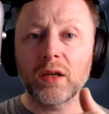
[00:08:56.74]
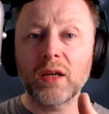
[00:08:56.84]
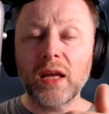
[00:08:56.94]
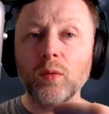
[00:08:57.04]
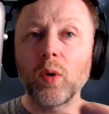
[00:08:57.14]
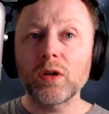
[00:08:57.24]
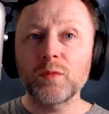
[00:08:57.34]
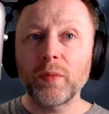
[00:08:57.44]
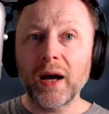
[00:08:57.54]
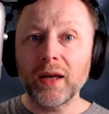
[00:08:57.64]
And Craig
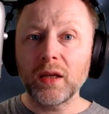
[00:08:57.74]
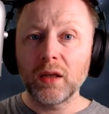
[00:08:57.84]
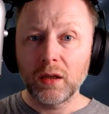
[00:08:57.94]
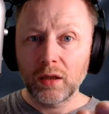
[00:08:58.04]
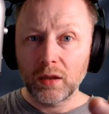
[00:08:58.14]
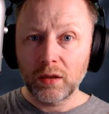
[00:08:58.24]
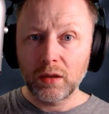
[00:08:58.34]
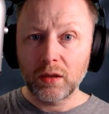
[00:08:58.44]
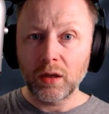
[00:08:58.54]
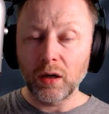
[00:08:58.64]
walks by
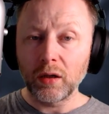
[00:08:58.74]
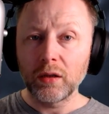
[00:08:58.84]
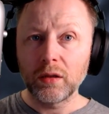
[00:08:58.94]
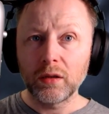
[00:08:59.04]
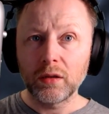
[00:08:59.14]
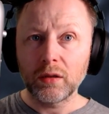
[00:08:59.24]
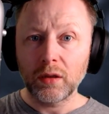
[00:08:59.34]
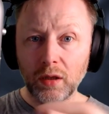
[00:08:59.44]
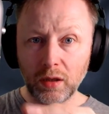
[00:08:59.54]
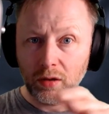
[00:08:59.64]
her.
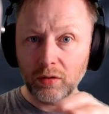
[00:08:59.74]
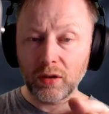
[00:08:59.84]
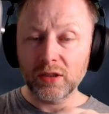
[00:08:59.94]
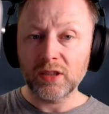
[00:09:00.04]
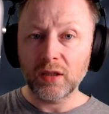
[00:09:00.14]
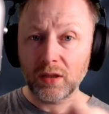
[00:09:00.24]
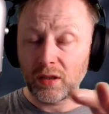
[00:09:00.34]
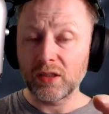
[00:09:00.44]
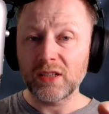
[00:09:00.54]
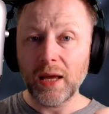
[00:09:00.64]
Uh, you know, the,
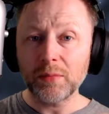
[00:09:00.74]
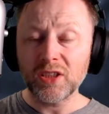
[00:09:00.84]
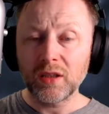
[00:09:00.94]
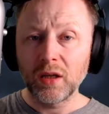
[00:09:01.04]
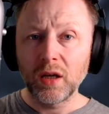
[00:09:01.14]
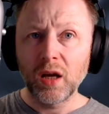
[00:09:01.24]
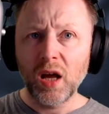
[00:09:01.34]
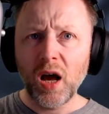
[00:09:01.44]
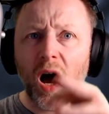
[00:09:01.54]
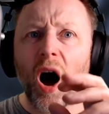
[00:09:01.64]
the reception,
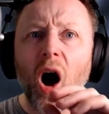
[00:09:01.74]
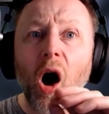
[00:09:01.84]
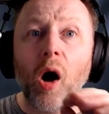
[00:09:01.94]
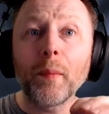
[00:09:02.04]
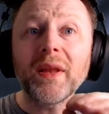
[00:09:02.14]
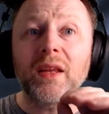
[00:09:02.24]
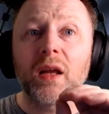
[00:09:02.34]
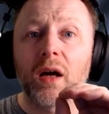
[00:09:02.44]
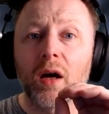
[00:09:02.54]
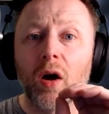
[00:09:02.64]
humming